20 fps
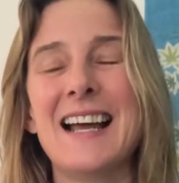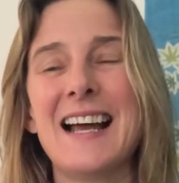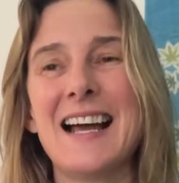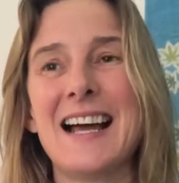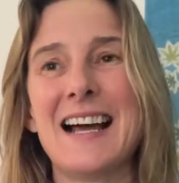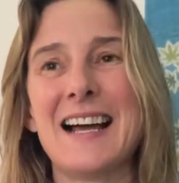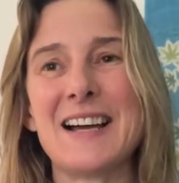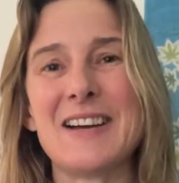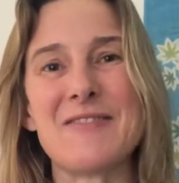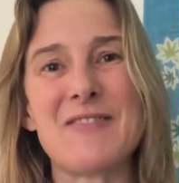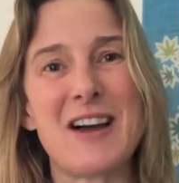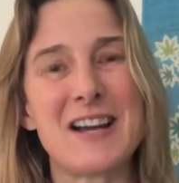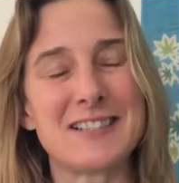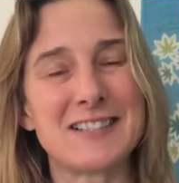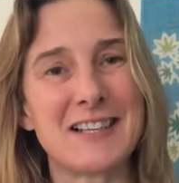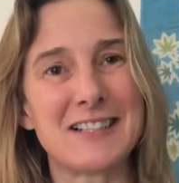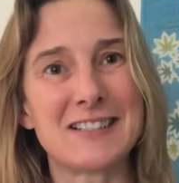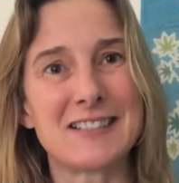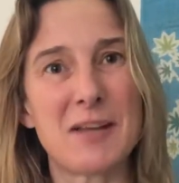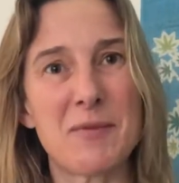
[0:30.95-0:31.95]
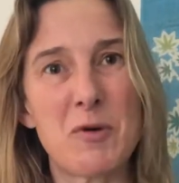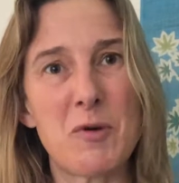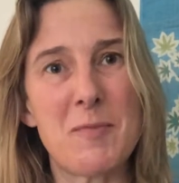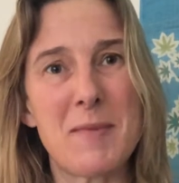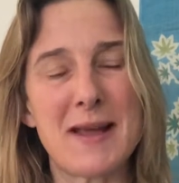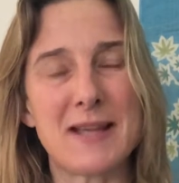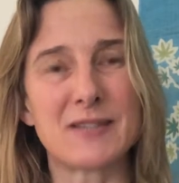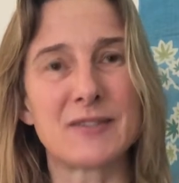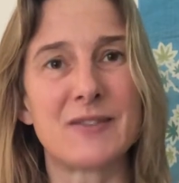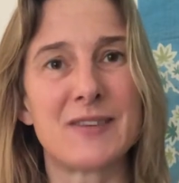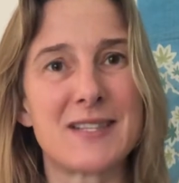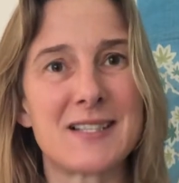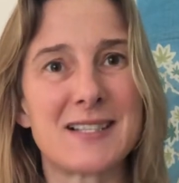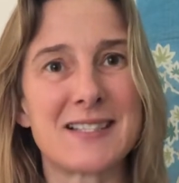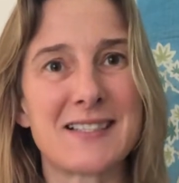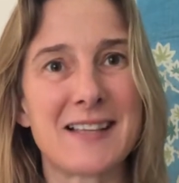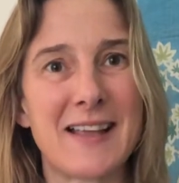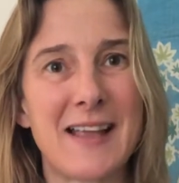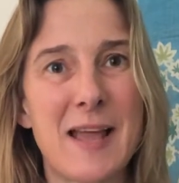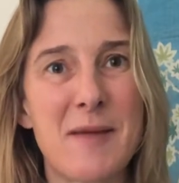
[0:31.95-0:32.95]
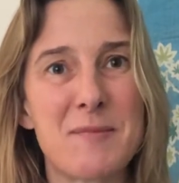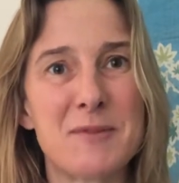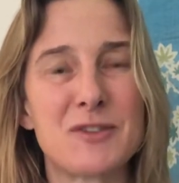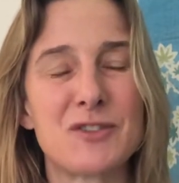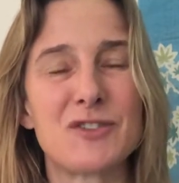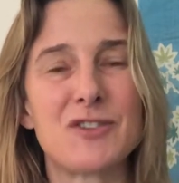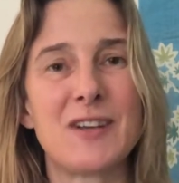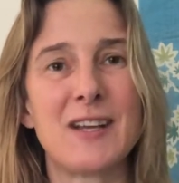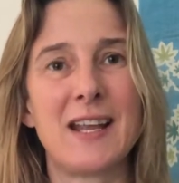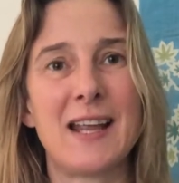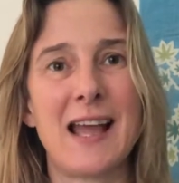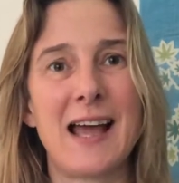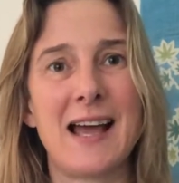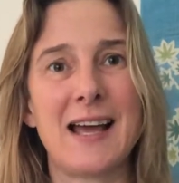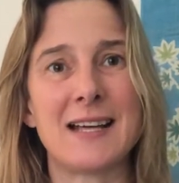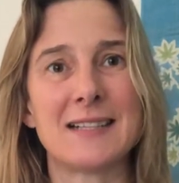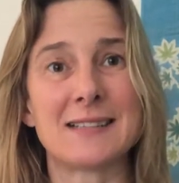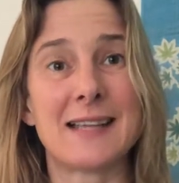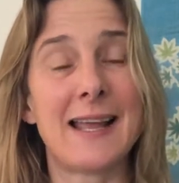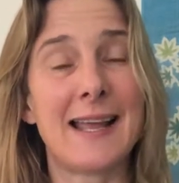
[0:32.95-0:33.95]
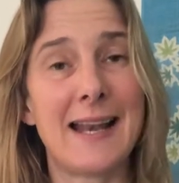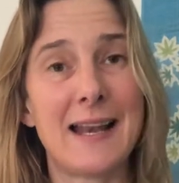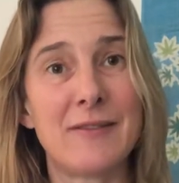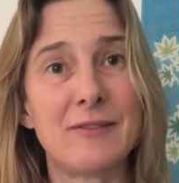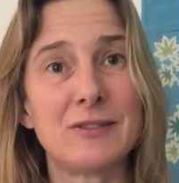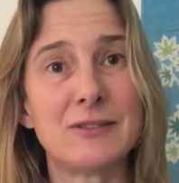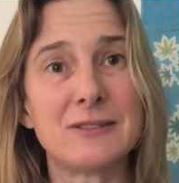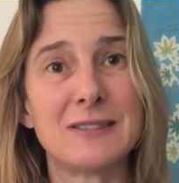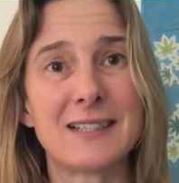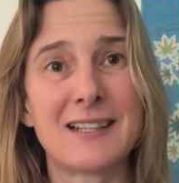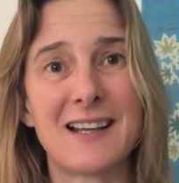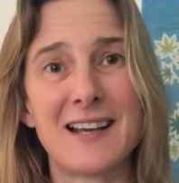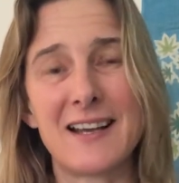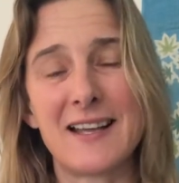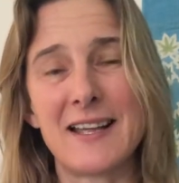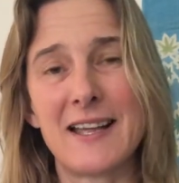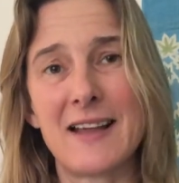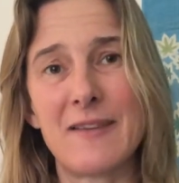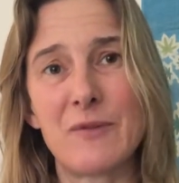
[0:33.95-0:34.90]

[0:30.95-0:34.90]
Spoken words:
I'd done double maths, physics and chemistry at A-level and I